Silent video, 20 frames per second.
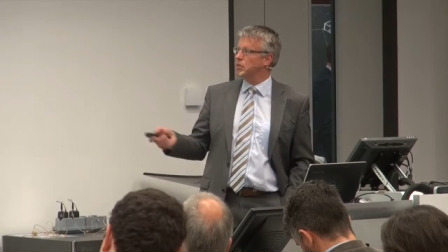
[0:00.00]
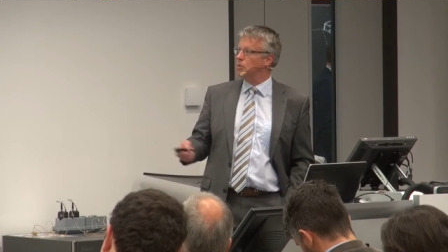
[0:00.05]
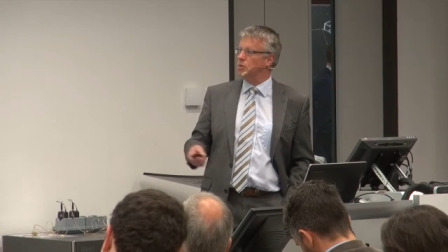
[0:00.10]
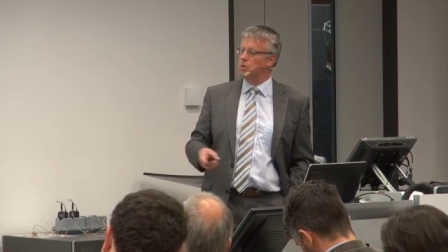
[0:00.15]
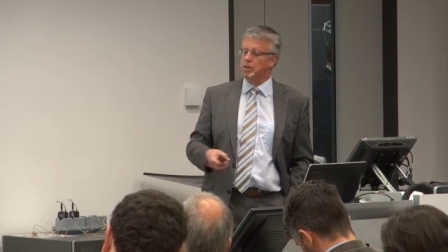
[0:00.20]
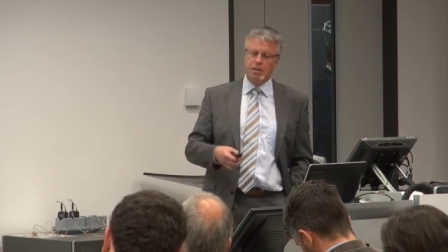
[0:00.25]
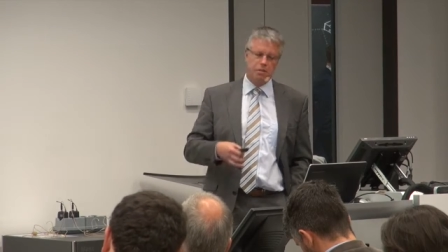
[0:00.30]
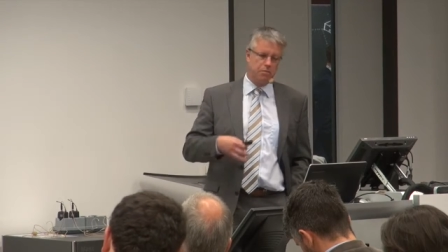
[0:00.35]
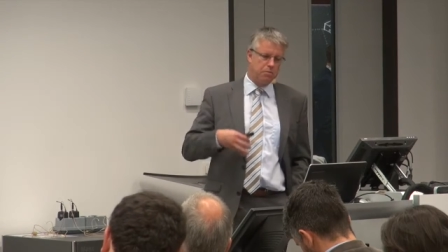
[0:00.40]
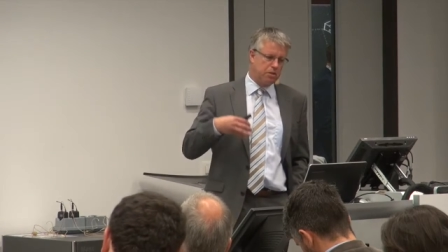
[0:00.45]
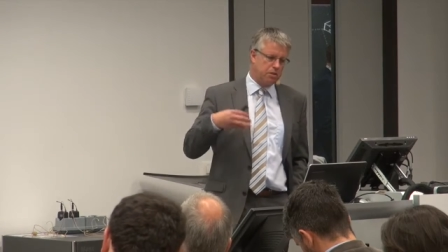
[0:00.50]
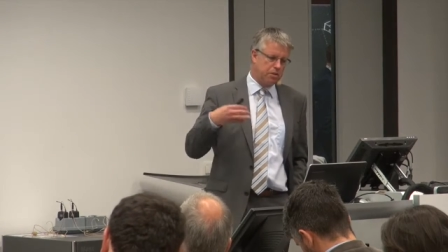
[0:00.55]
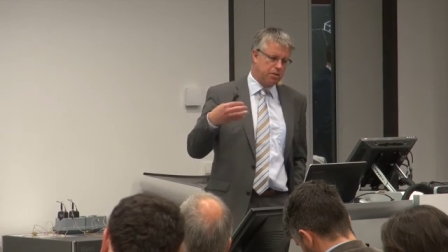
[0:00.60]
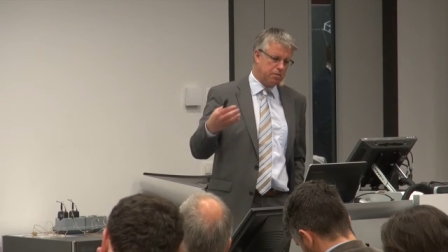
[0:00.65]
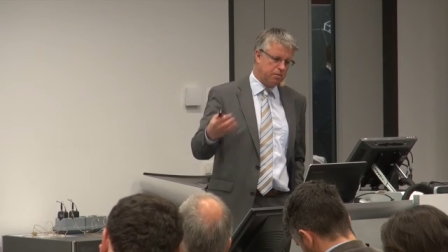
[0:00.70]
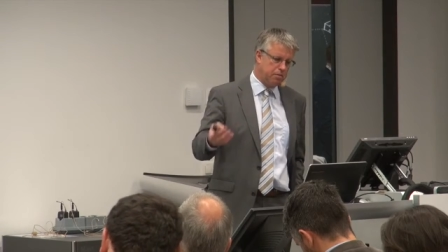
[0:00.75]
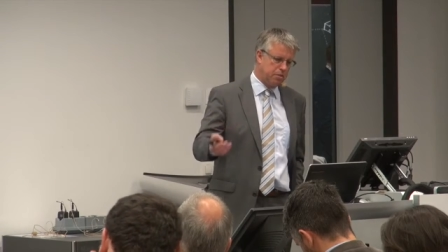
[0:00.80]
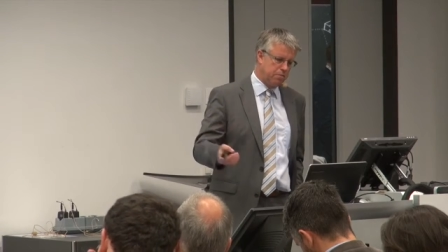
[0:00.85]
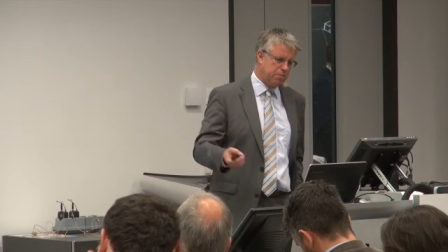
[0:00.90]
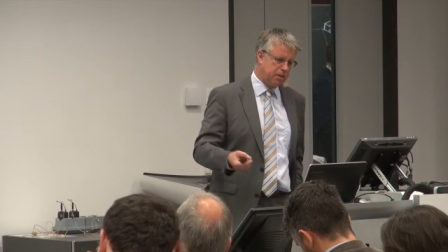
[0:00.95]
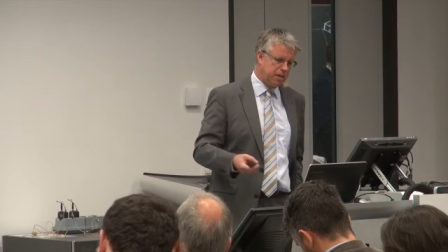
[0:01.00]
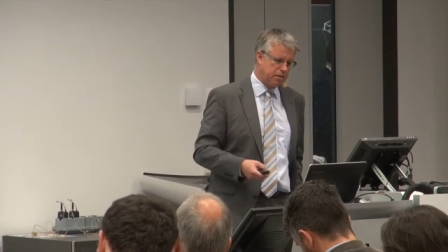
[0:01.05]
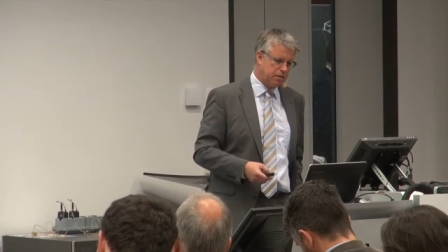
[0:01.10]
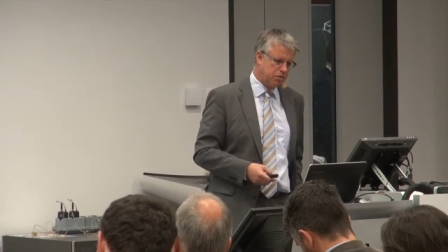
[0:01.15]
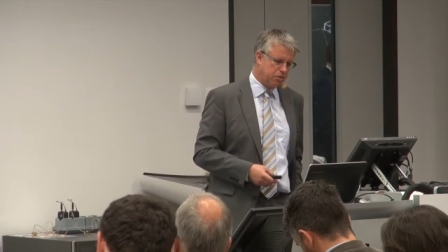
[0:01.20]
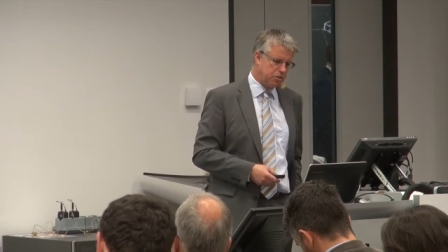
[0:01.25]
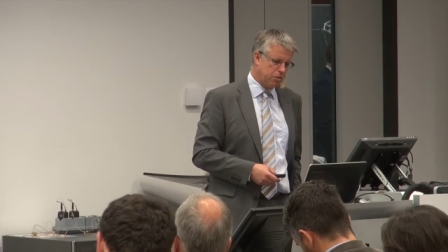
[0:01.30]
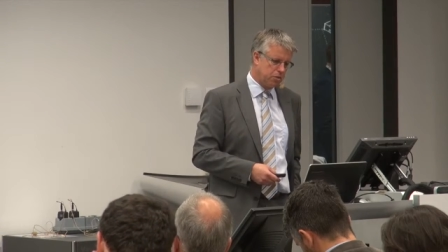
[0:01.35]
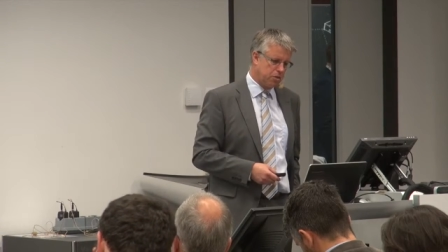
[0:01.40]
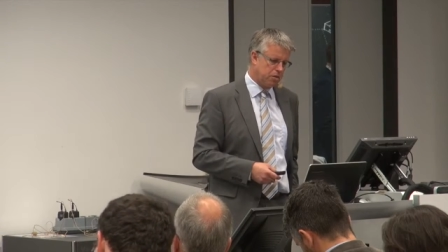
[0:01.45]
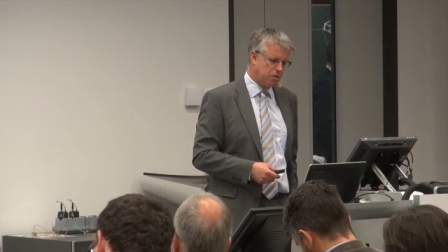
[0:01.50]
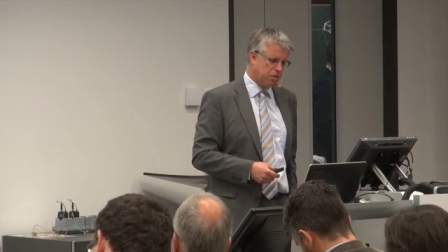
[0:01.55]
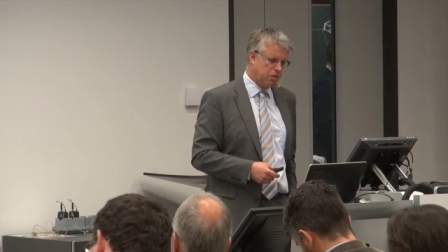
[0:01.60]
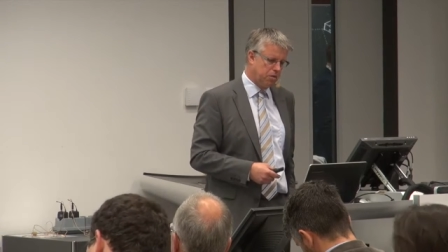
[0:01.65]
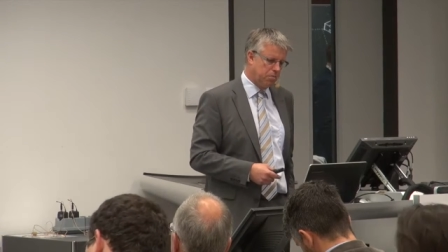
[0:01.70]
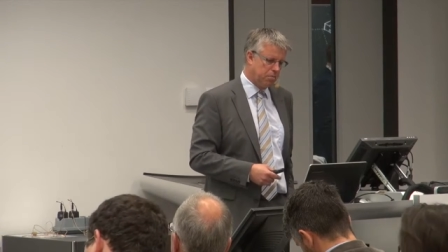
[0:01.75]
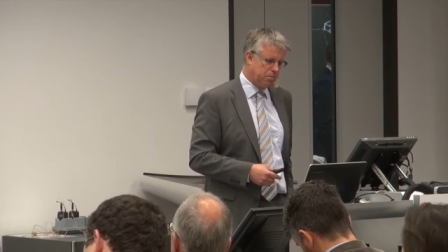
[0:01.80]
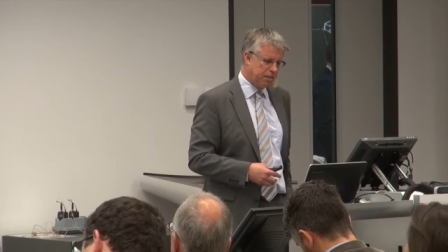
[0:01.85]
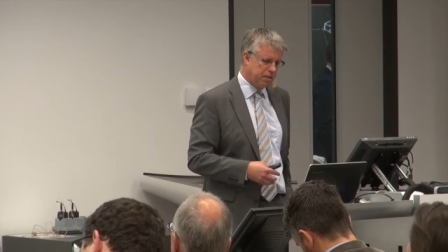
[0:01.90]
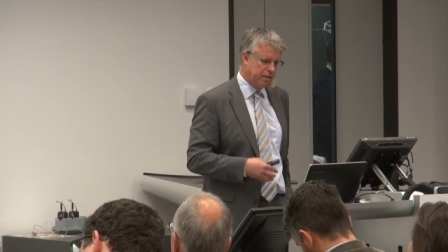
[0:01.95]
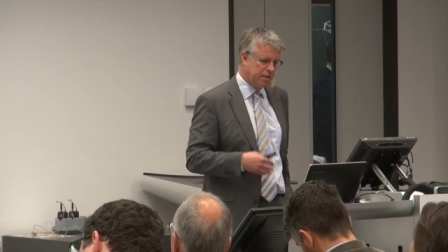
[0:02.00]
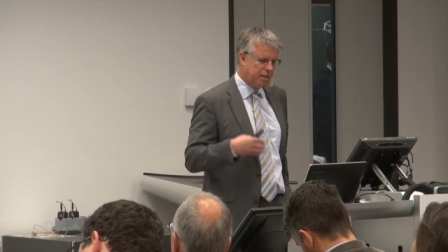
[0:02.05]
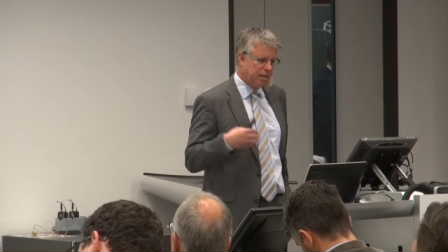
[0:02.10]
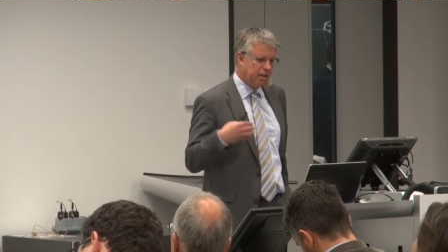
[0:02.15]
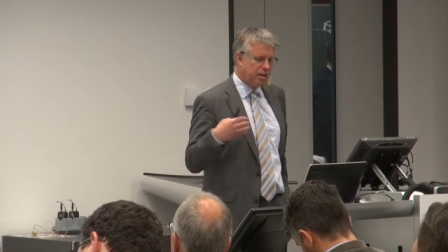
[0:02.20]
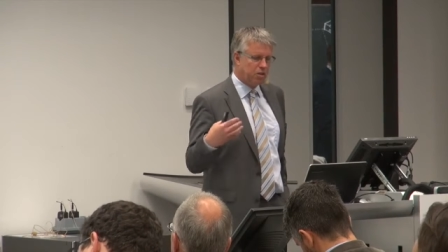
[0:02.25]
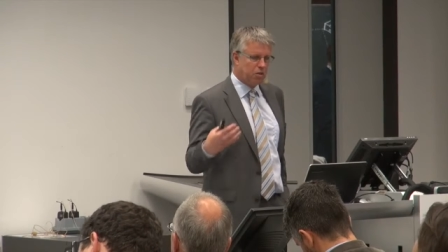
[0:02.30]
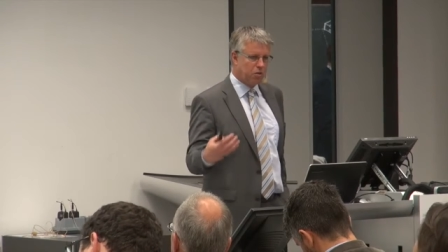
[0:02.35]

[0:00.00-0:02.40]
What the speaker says: or an independent third company